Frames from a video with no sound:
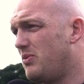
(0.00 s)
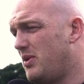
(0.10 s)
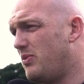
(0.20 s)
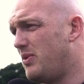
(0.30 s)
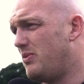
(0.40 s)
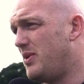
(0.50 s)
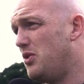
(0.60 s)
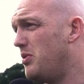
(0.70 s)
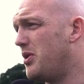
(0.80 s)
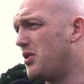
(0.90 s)
we
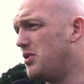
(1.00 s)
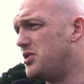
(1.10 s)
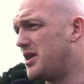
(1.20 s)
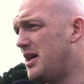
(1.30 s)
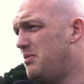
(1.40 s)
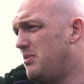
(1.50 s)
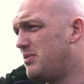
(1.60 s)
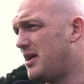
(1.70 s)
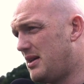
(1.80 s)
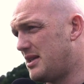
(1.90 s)
knew we weren't going to lose the
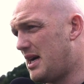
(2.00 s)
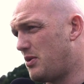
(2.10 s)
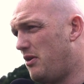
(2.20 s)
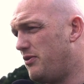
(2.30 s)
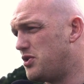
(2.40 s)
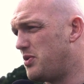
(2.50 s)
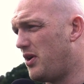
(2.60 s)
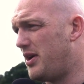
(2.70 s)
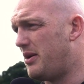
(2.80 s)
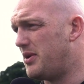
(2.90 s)
game. That's how confidence we
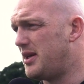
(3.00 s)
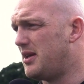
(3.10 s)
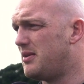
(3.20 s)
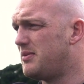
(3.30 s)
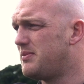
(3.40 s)
got in our D.